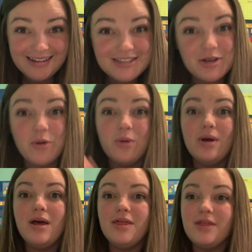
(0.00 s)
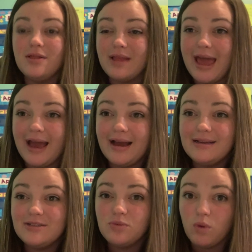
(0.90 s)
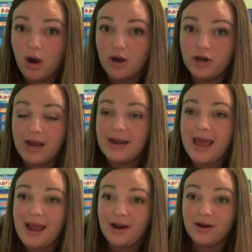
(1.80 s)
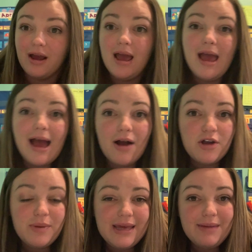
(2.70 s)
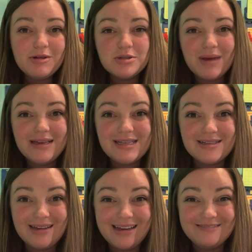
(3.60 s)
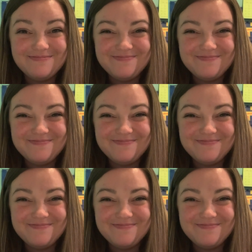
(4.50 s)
So the land, water, and air. How can we keep those places clean?